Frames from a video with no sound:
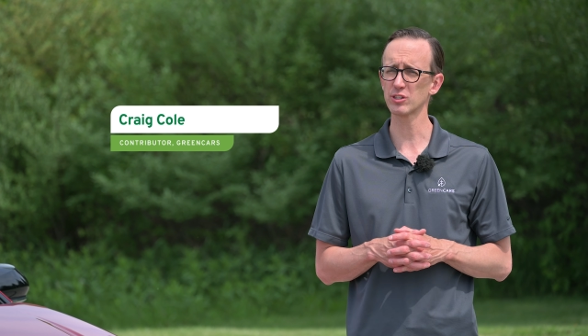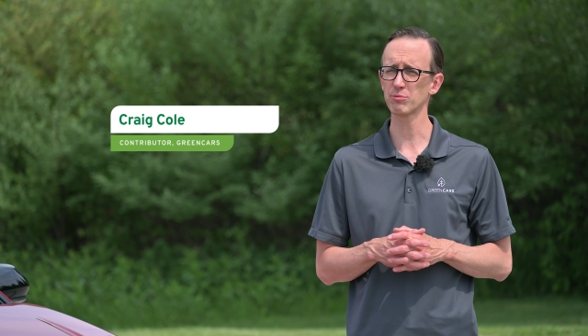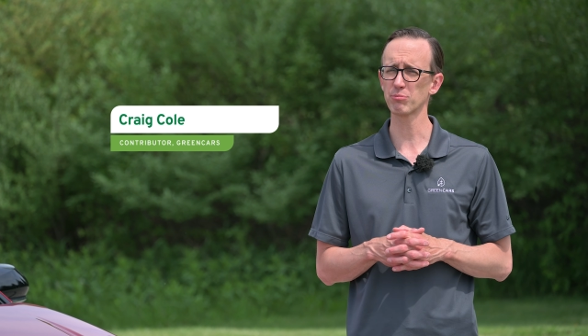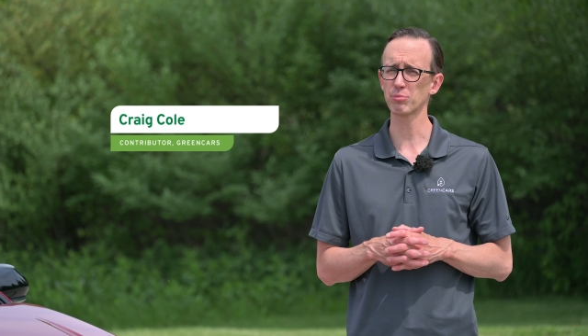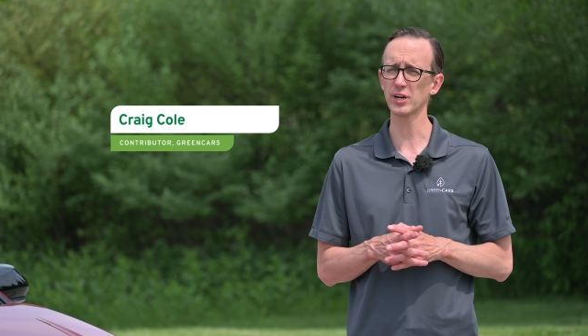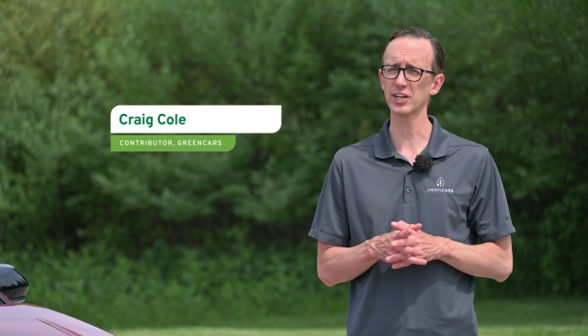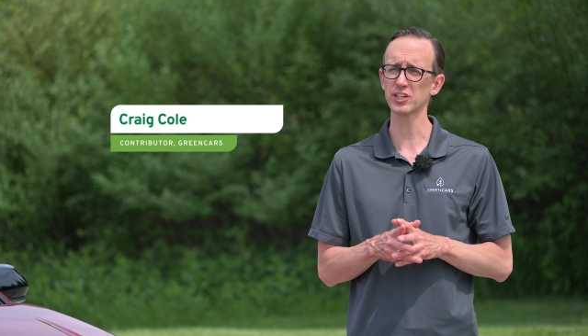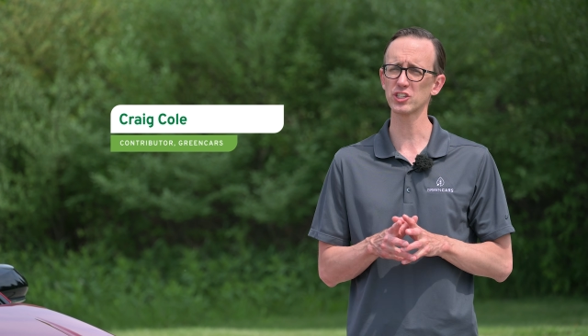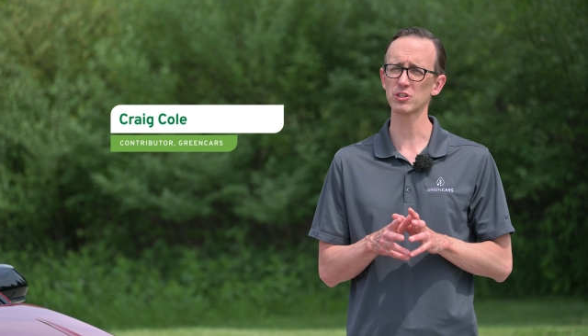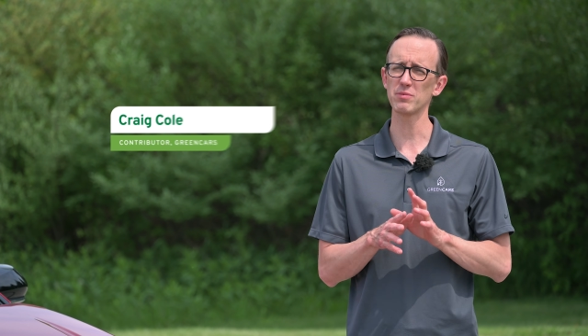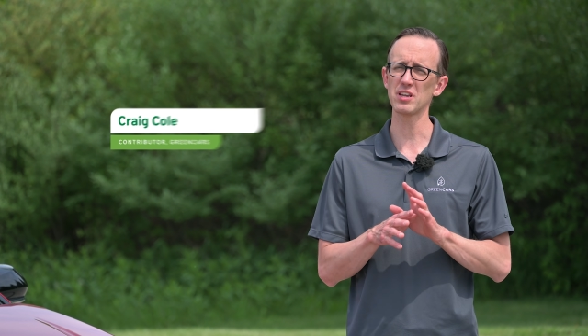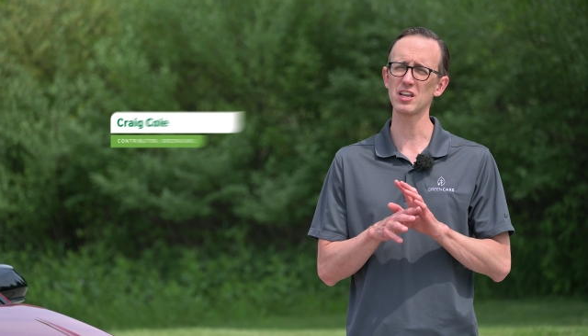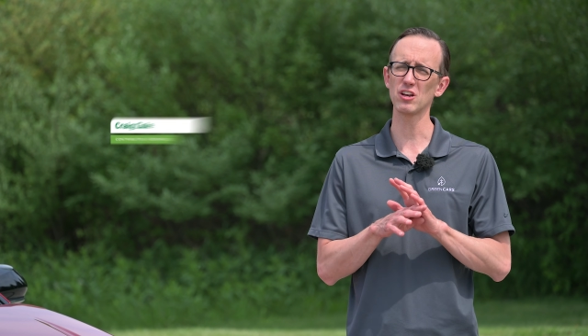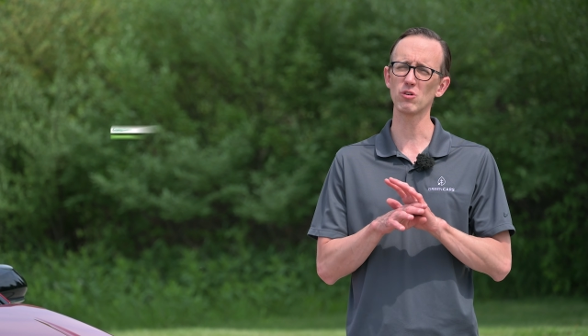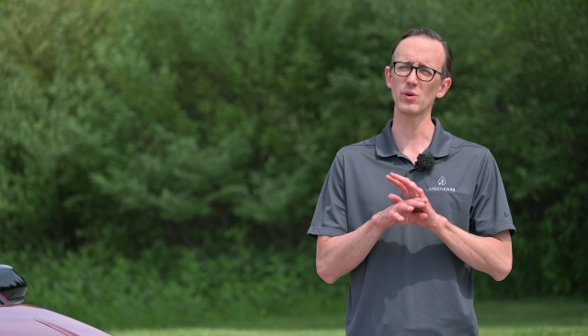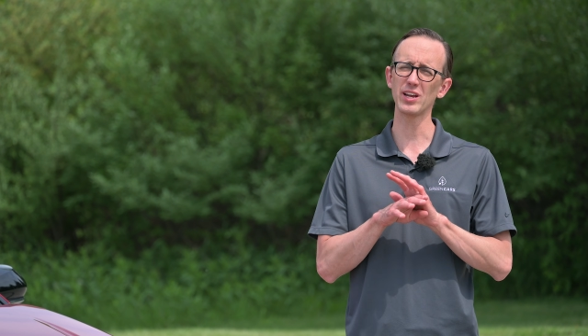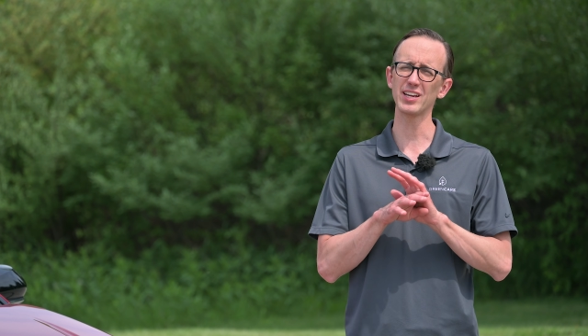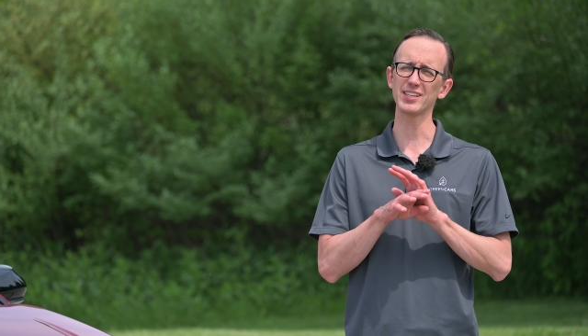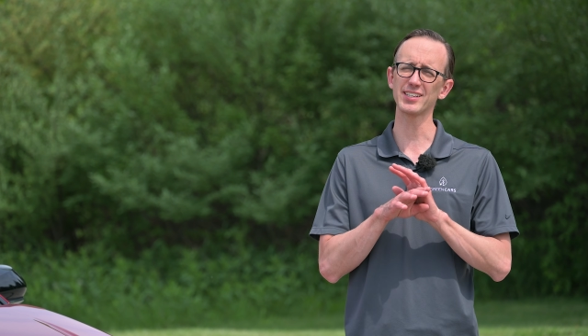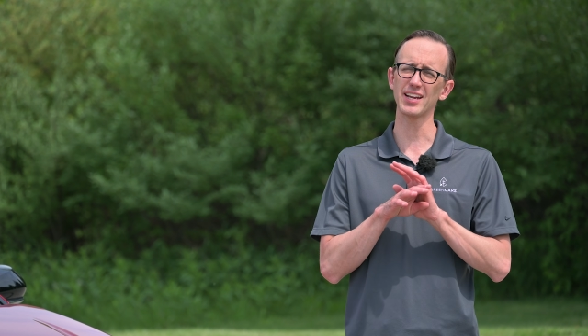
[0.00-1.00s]
impressed me
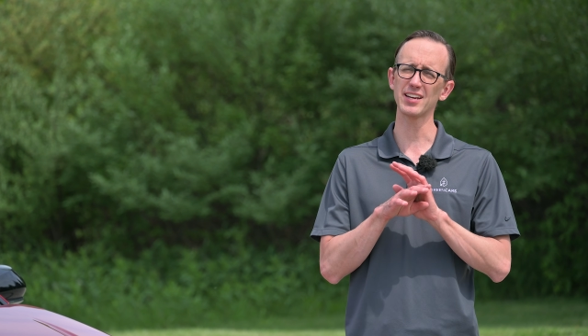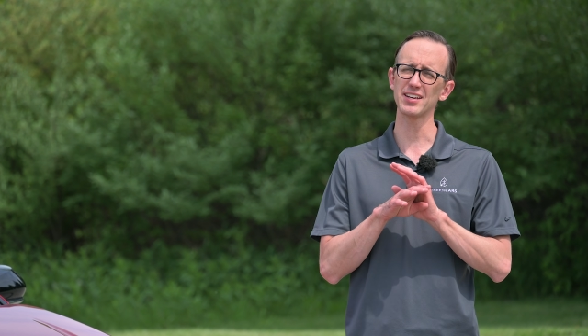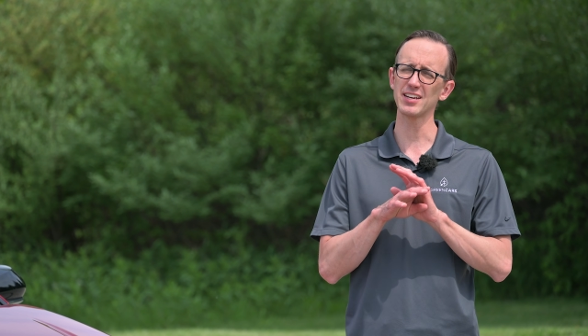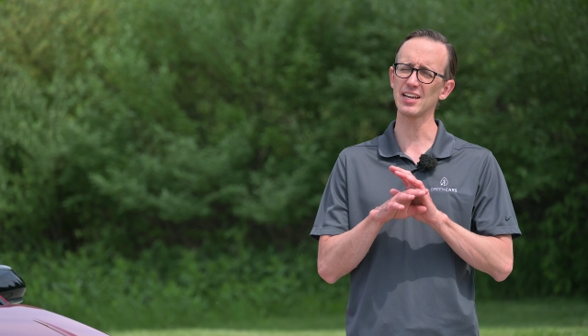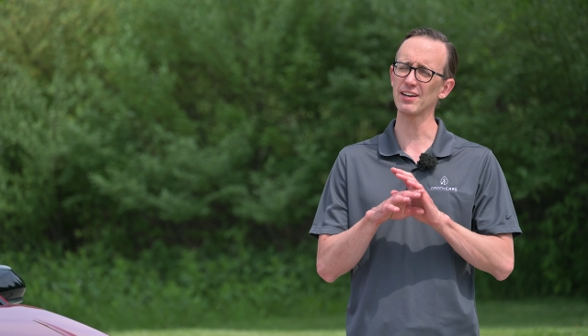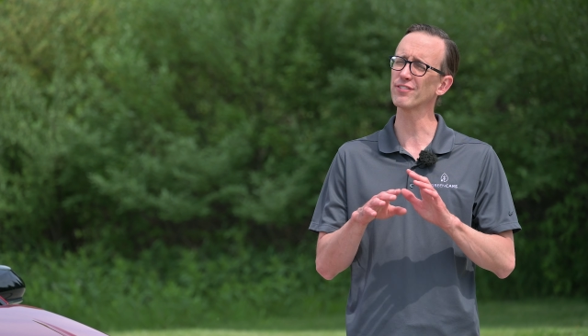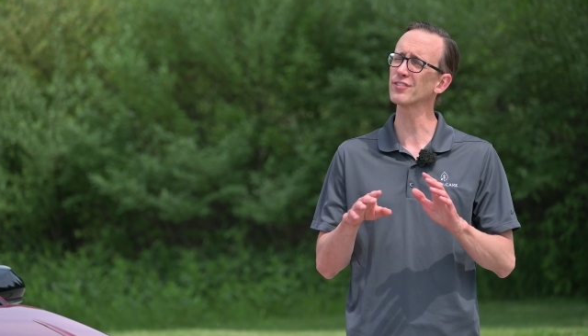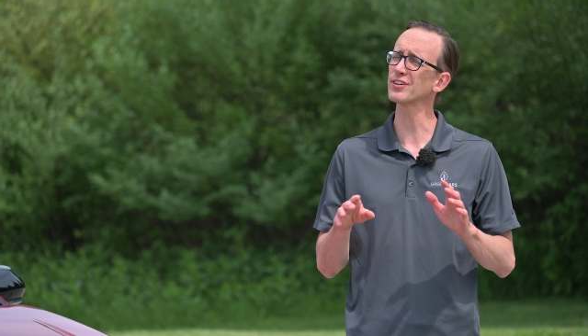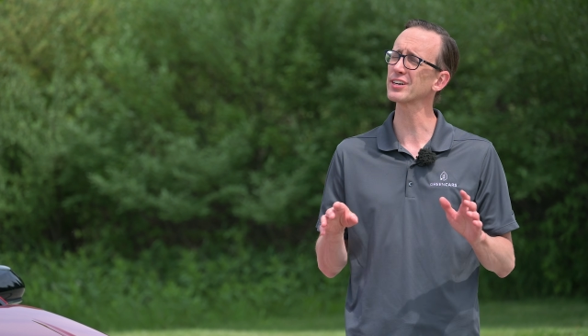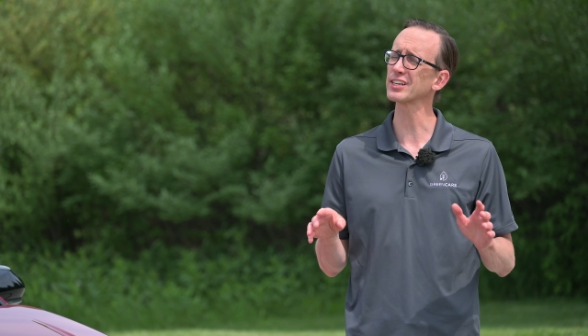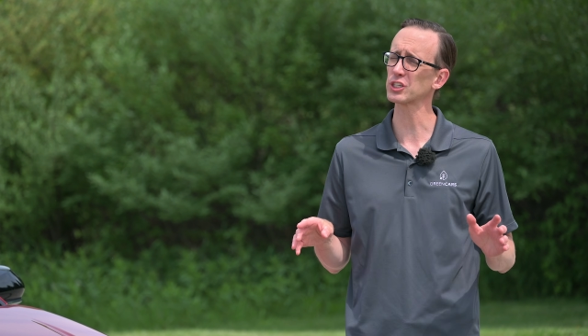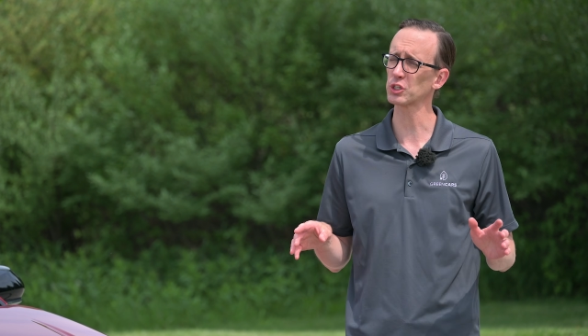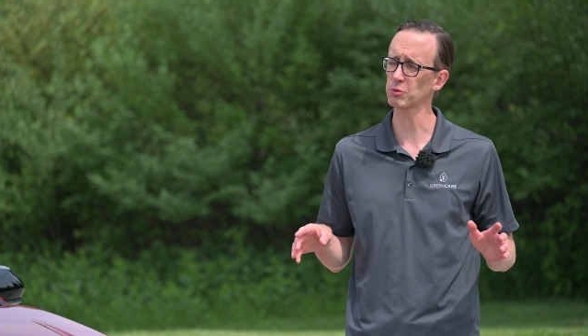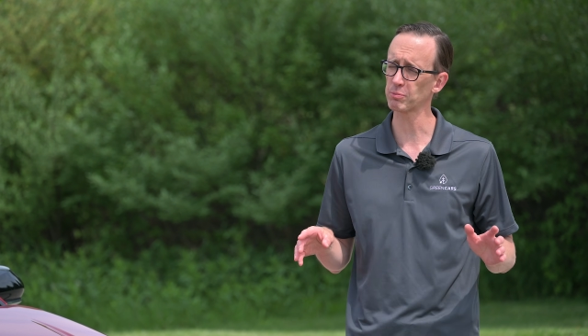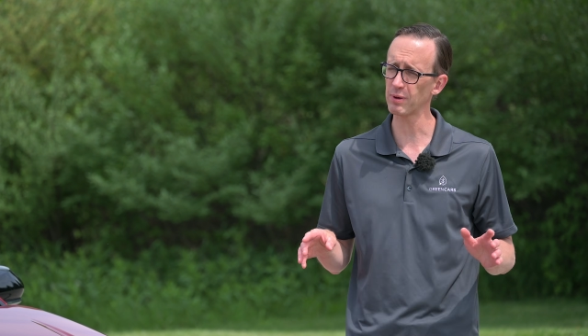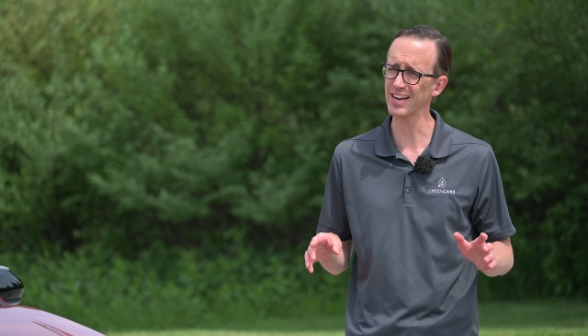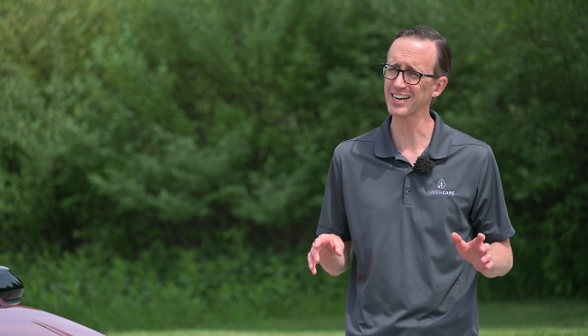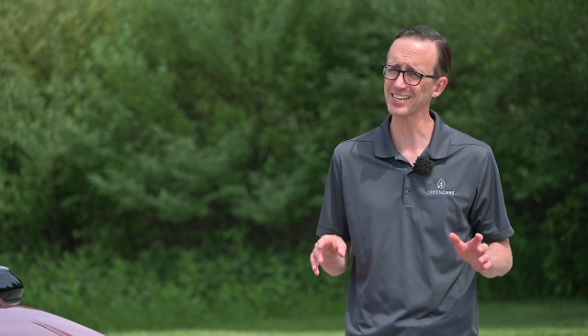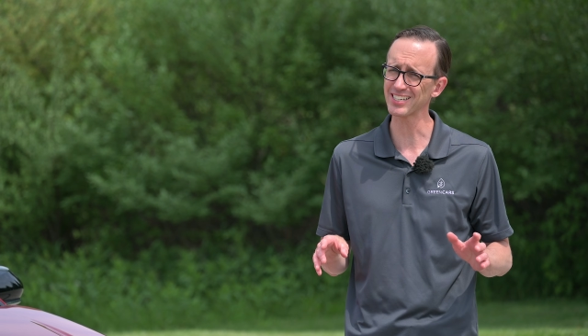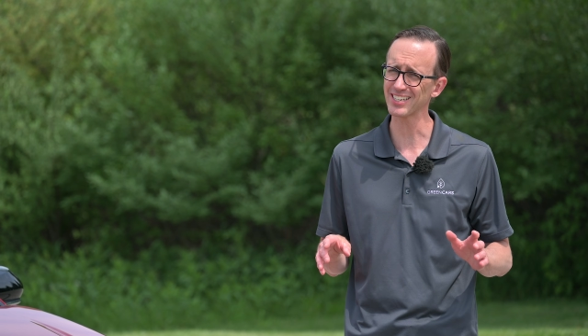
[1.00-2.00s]
in ways I never
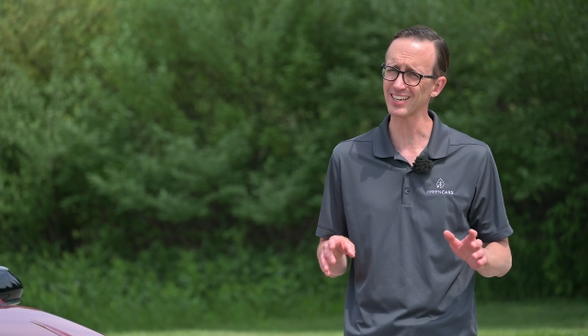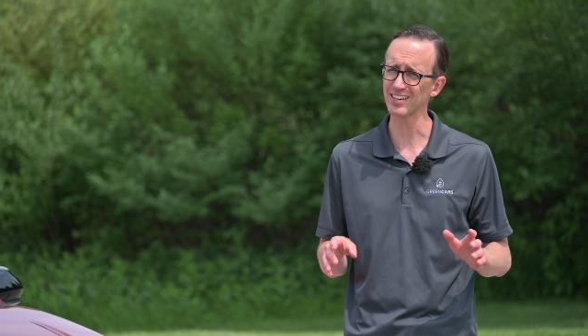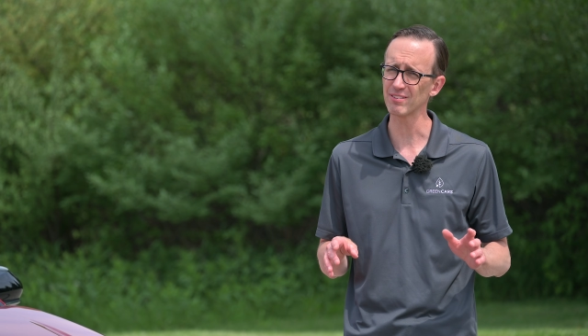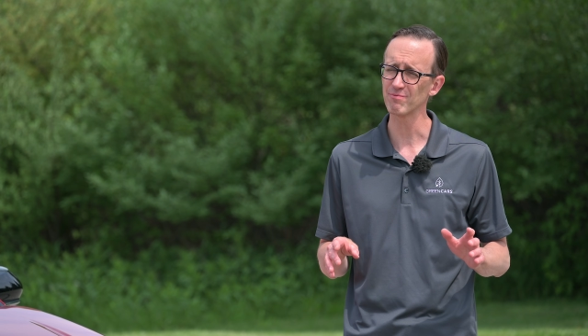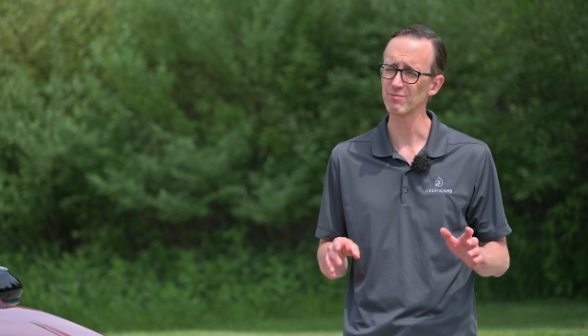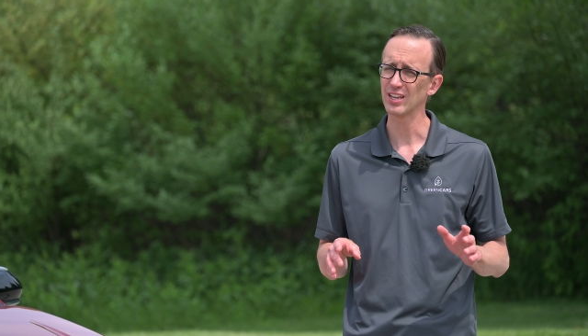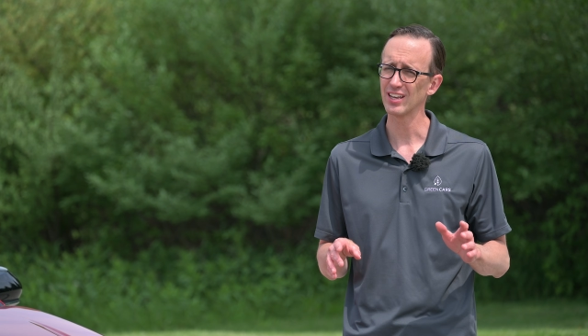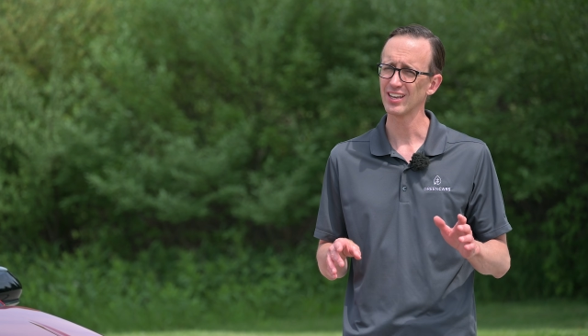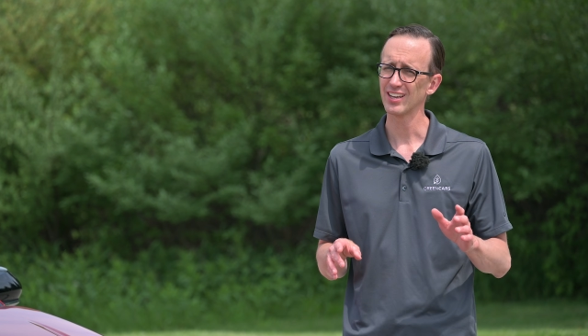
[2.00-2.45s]
expected,